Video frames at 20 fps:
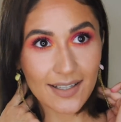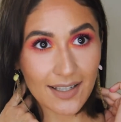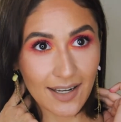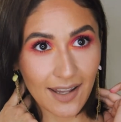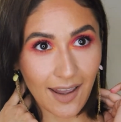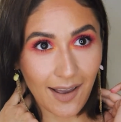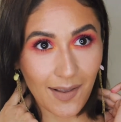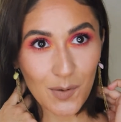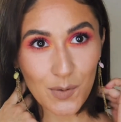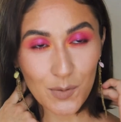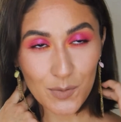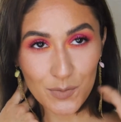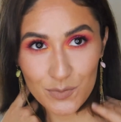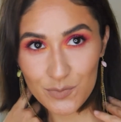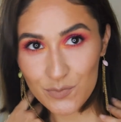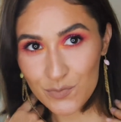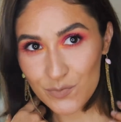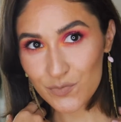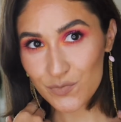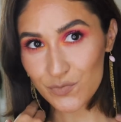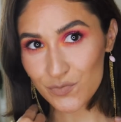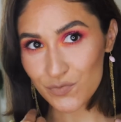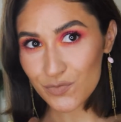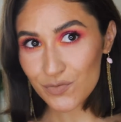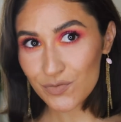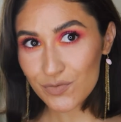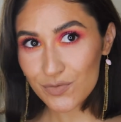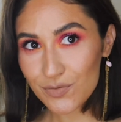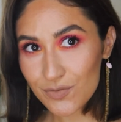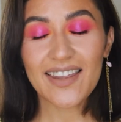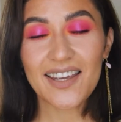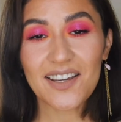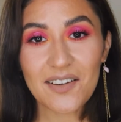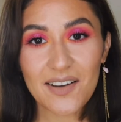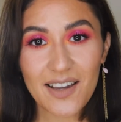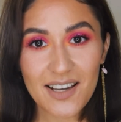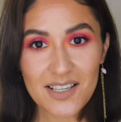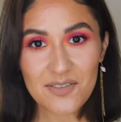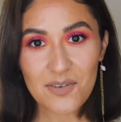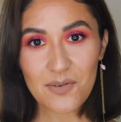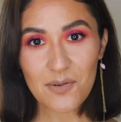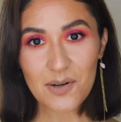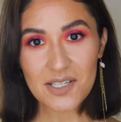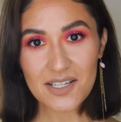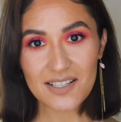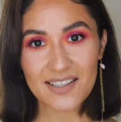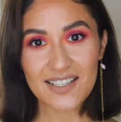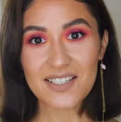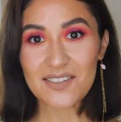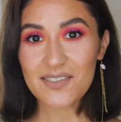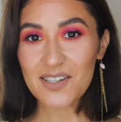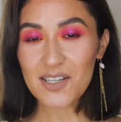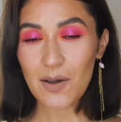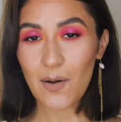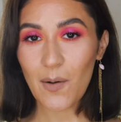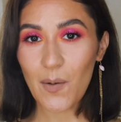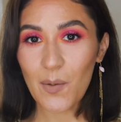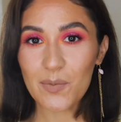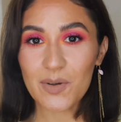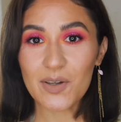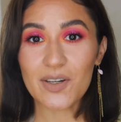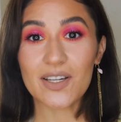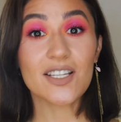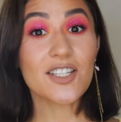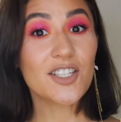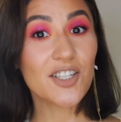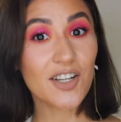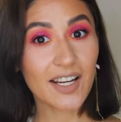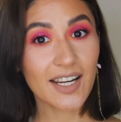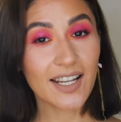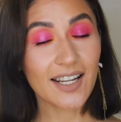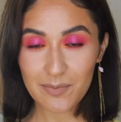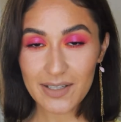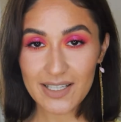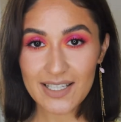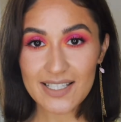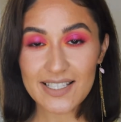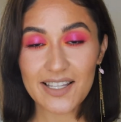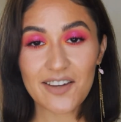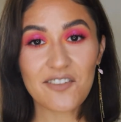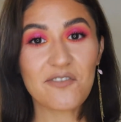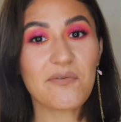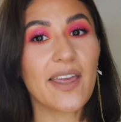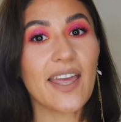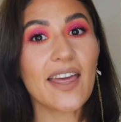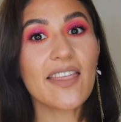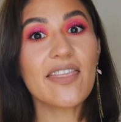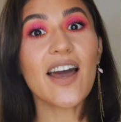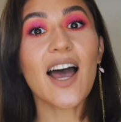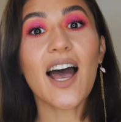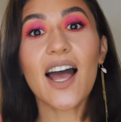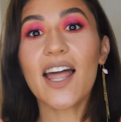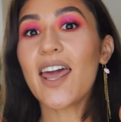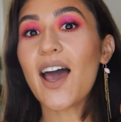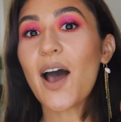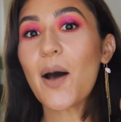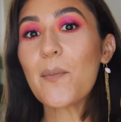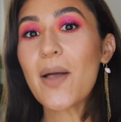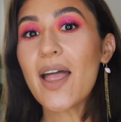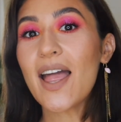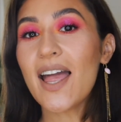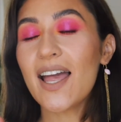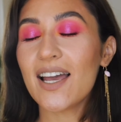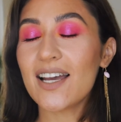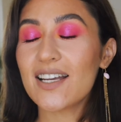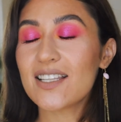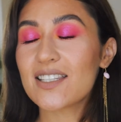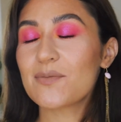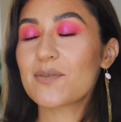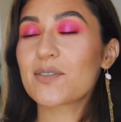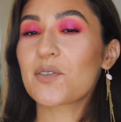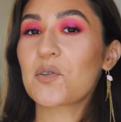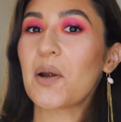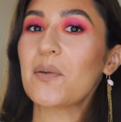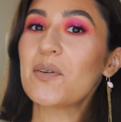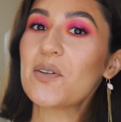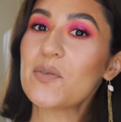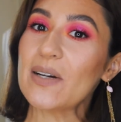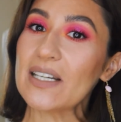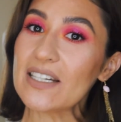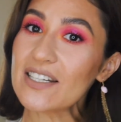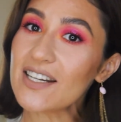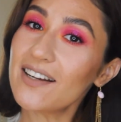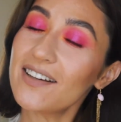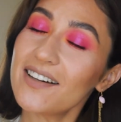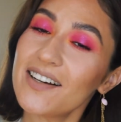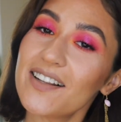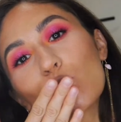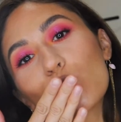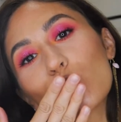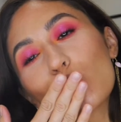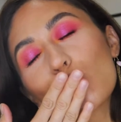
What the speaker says: and yellow. Thank you guys for watching this video. I hope you enjoyed it. Please leave me a thumb up and subscribe to my channel.